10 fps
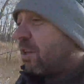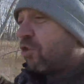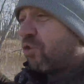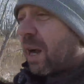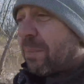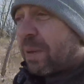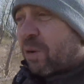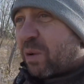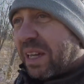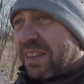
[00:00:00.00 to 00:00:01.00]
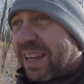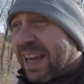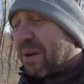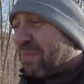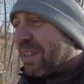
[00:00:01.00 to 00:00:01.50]
dropping weight that
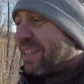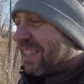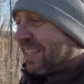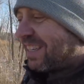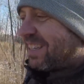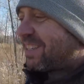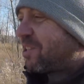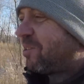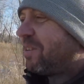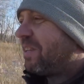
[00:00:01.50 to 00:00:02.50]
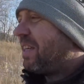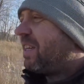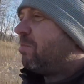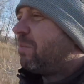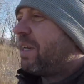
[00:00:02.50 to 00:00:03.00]
happens currently in
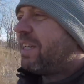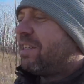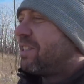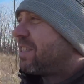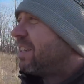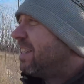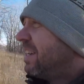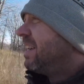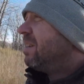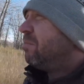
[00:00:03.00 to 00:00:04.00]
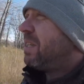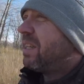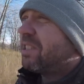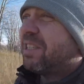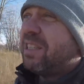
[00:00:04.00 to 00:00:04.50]
MMA is
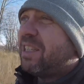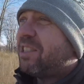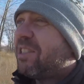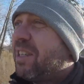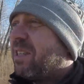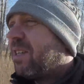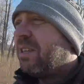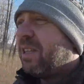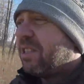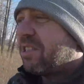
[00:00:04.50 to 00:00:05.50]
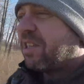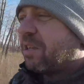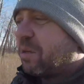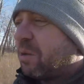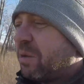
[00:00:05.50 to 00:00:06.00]
BS and needs to
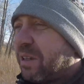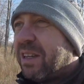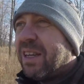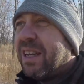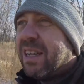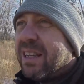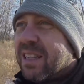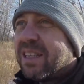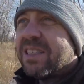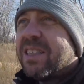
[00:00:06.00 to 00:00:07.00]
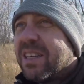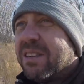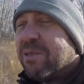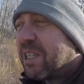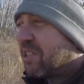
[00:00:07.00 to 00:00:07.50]
go. That's a
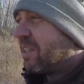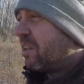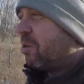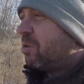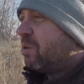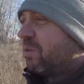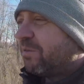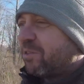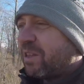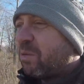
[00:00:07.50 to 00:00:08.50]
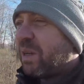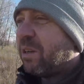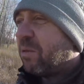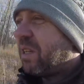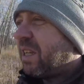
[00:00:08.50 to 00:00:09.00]
wrestling holdover that we
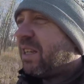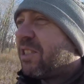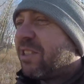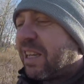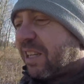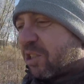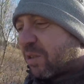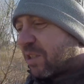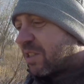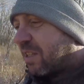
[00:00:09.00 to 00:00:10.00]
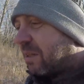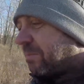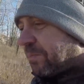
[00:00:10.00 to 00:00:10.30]
don't need. It's dangerous, and it